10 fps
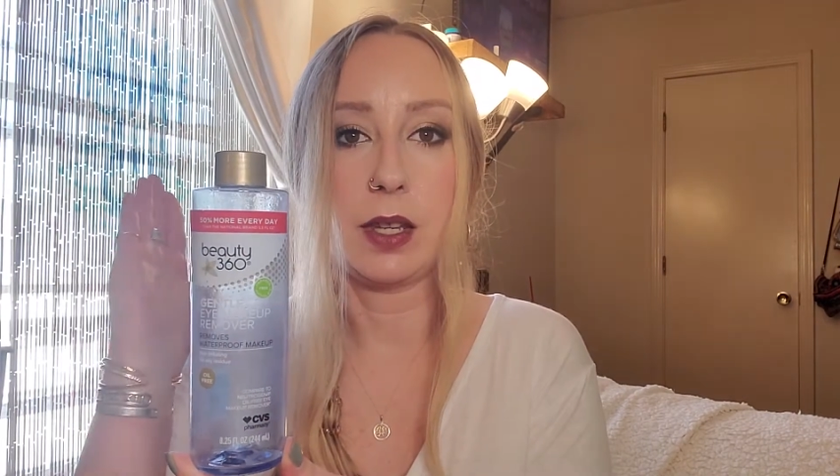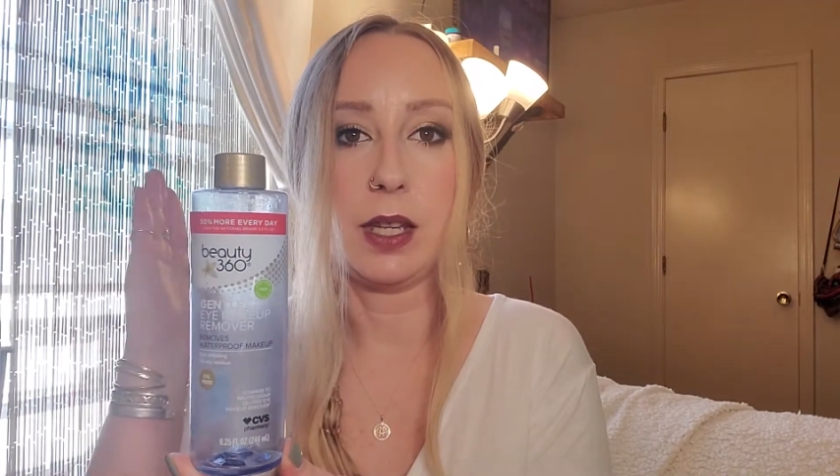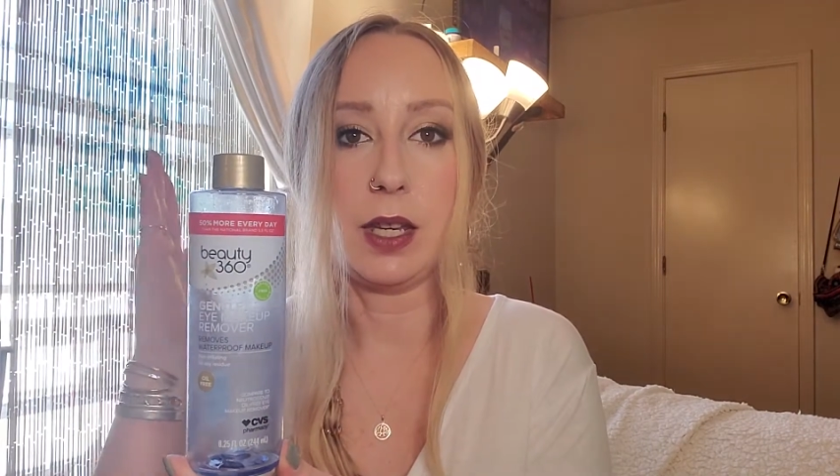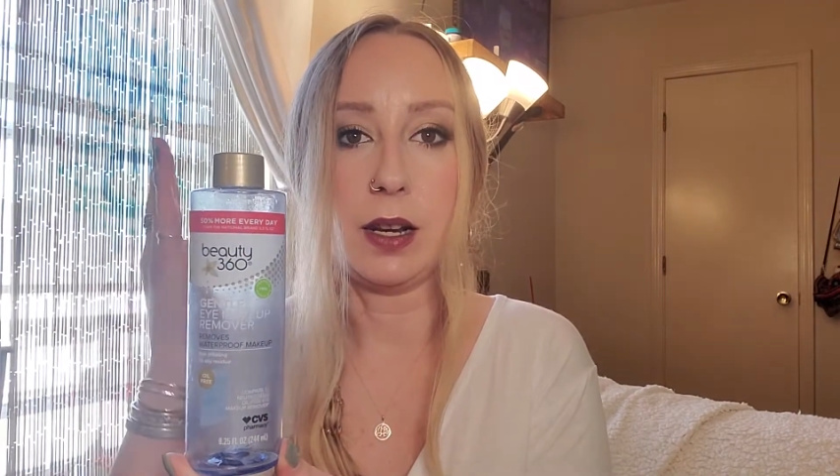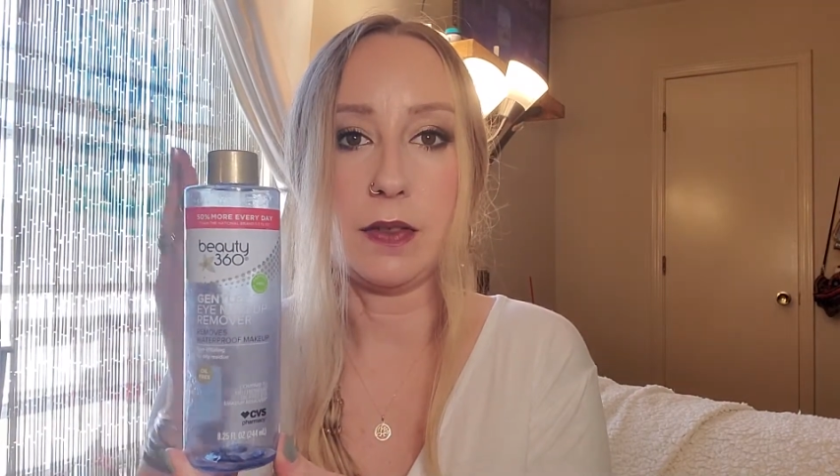
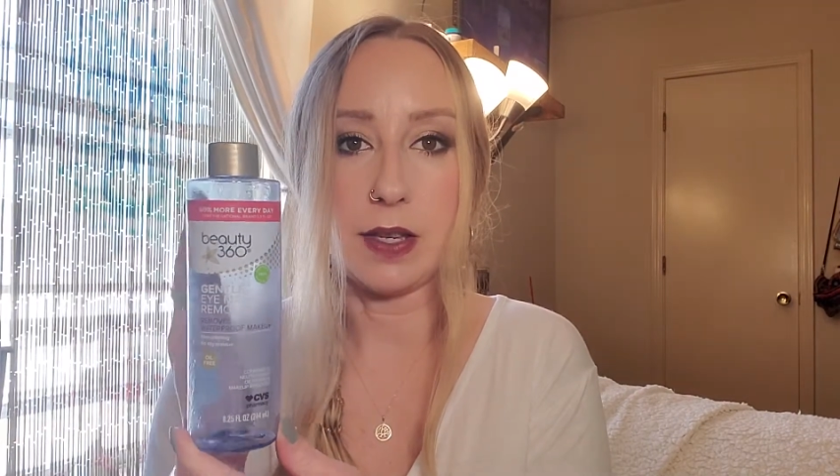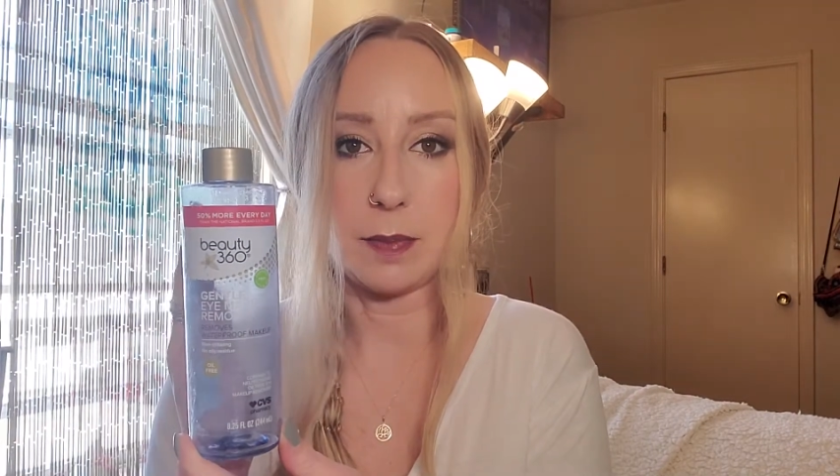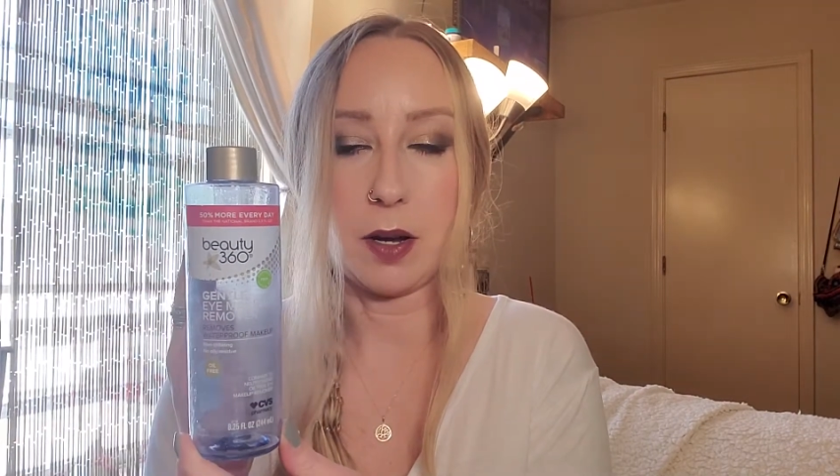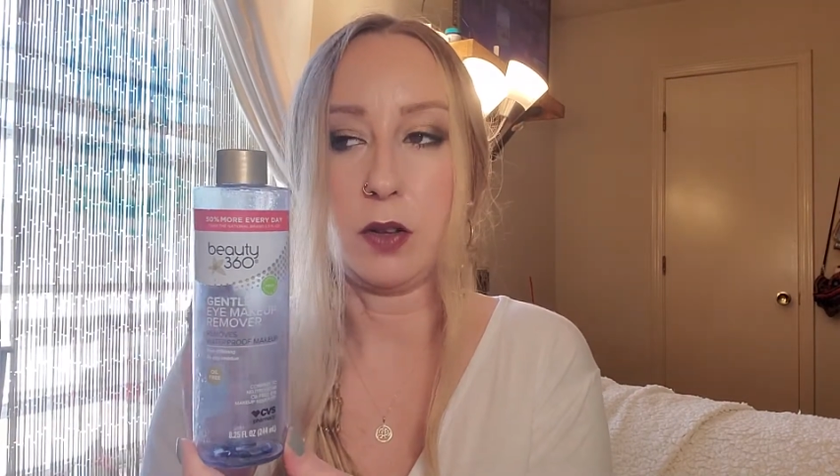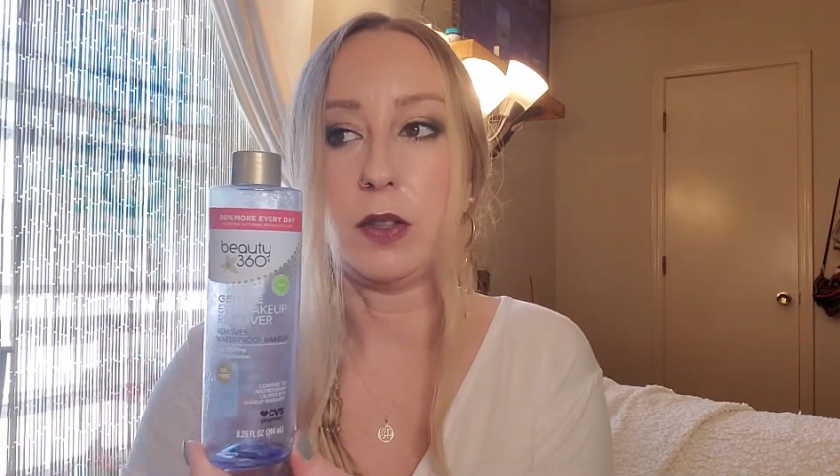in this
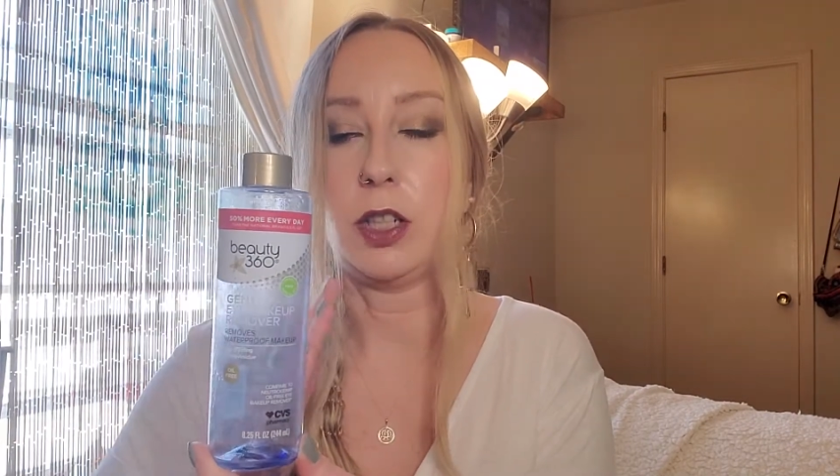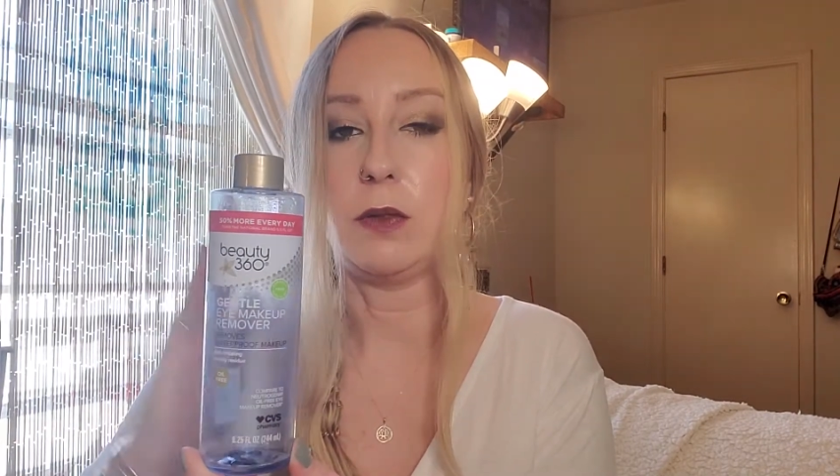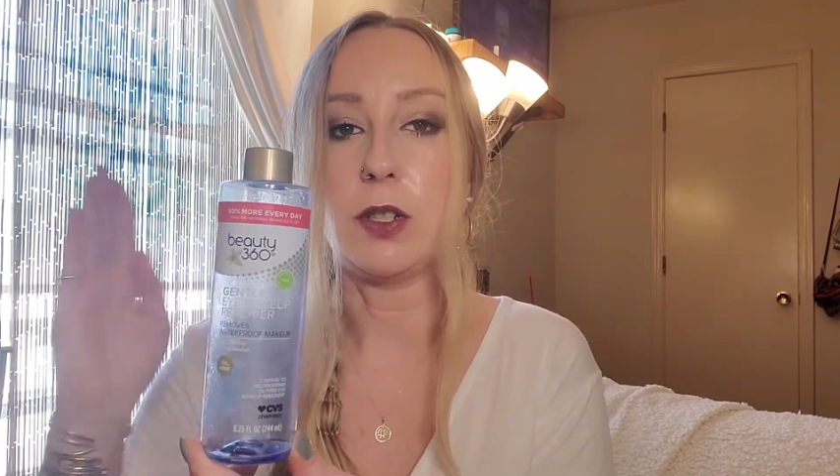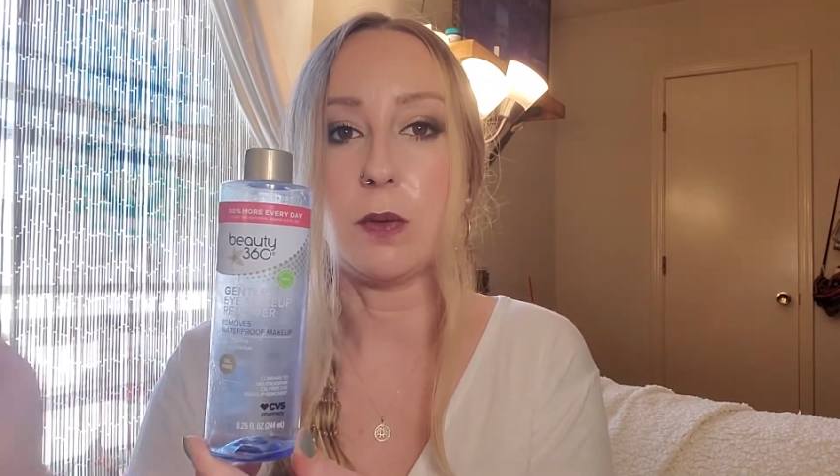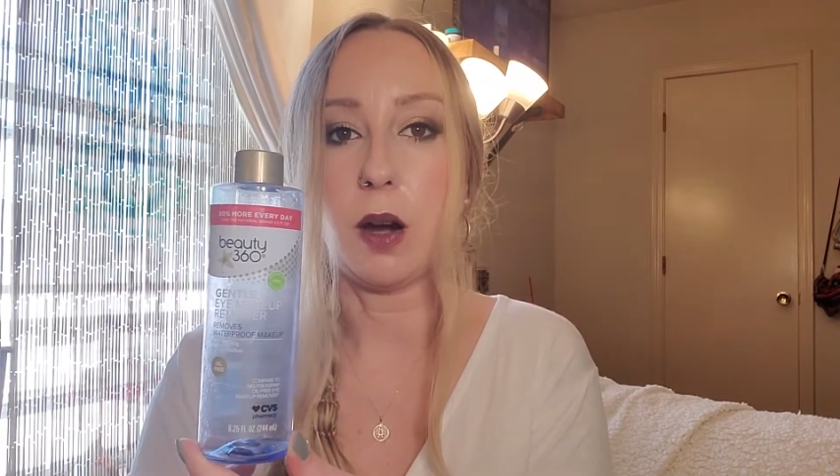bottle than you
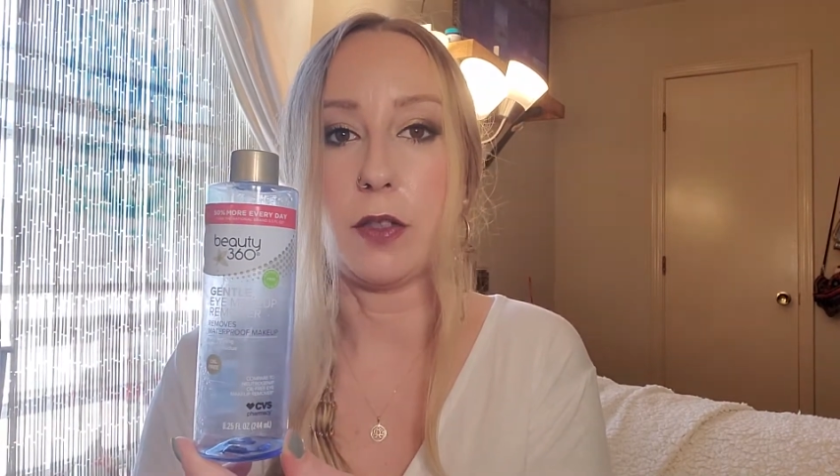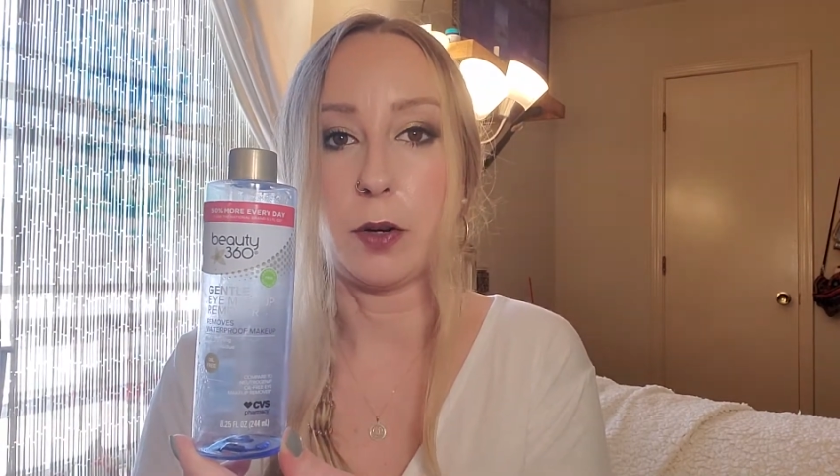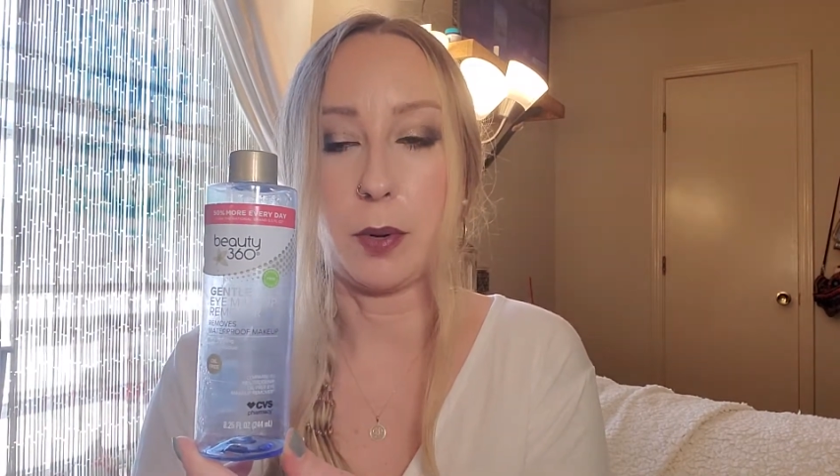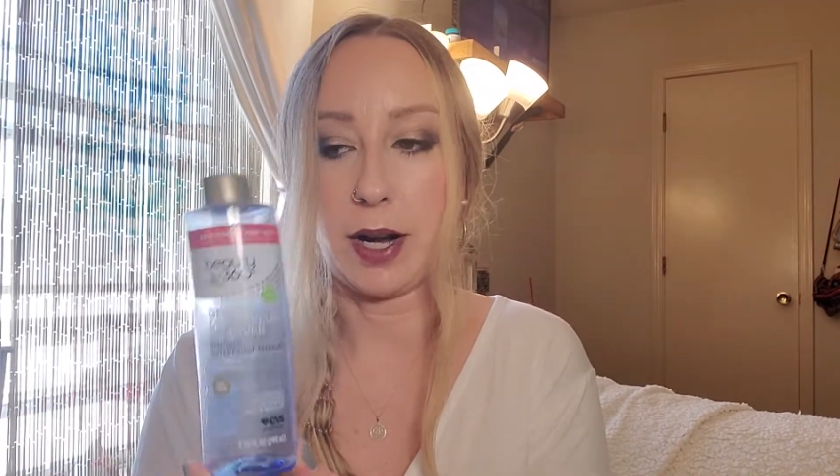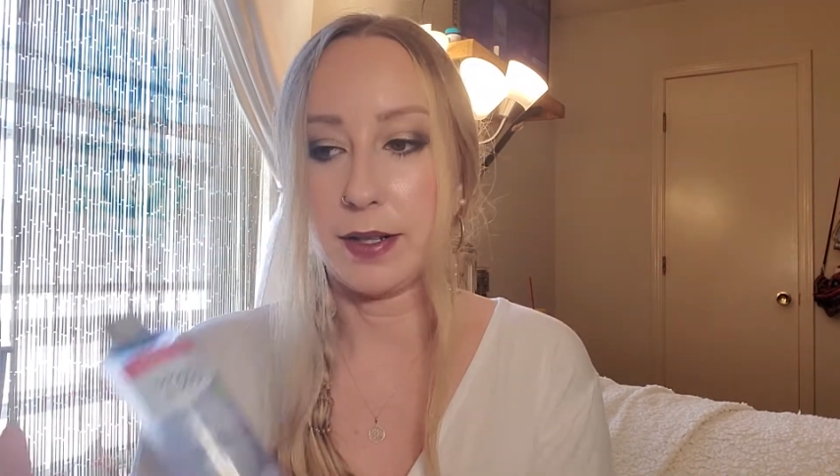do
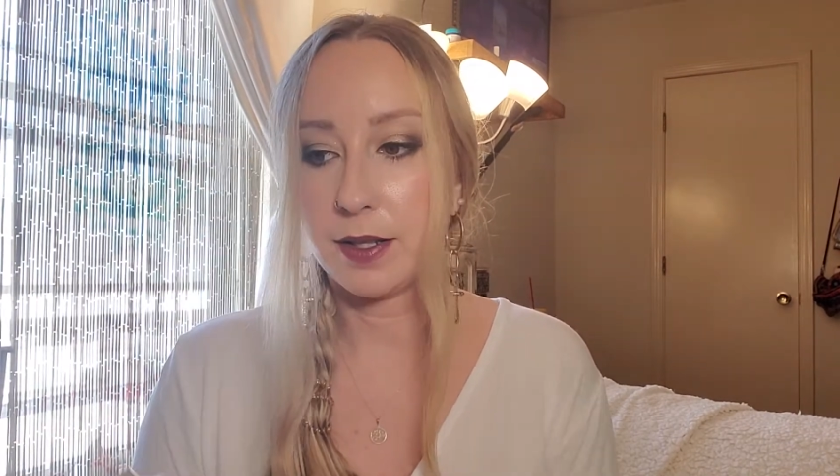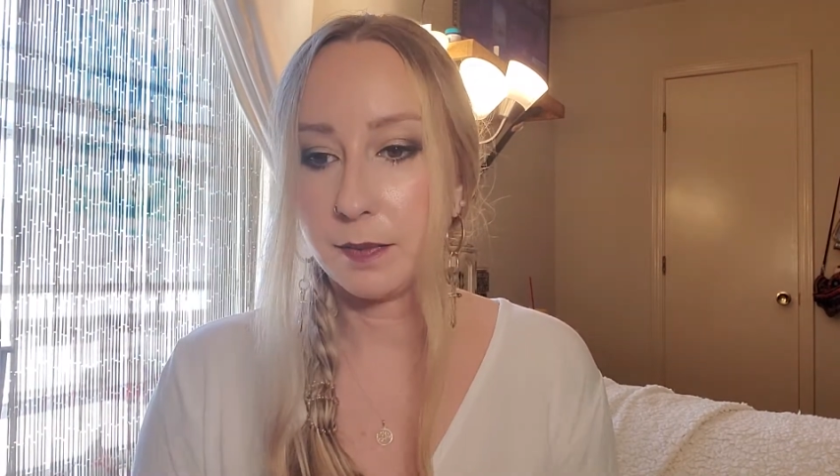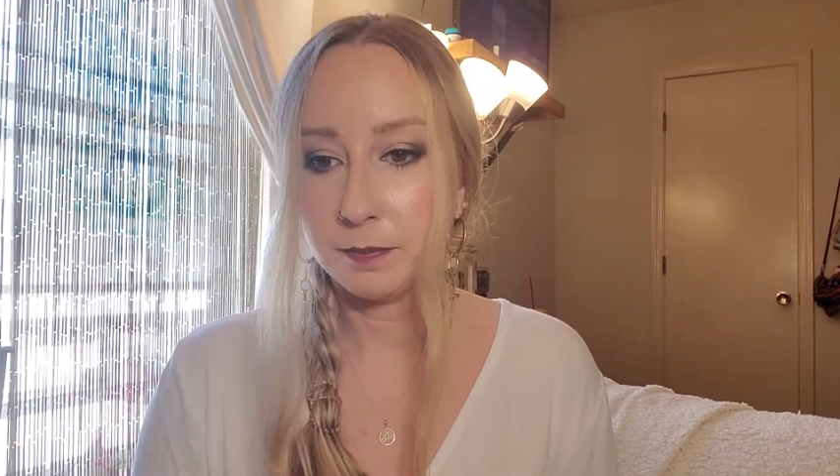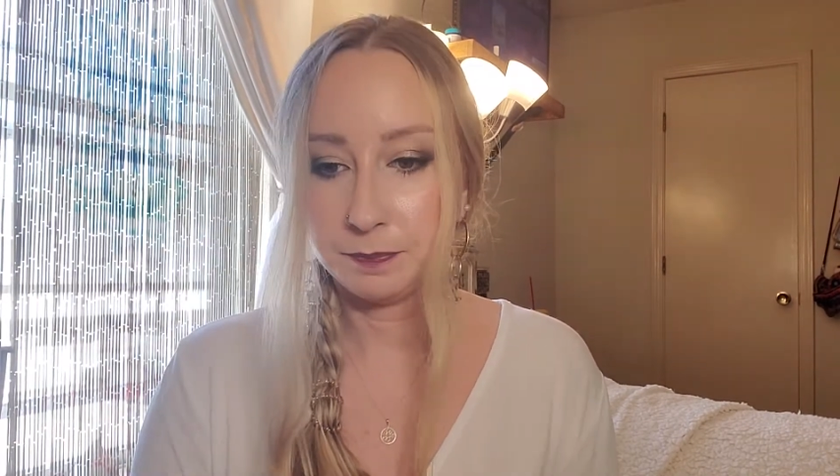other brands.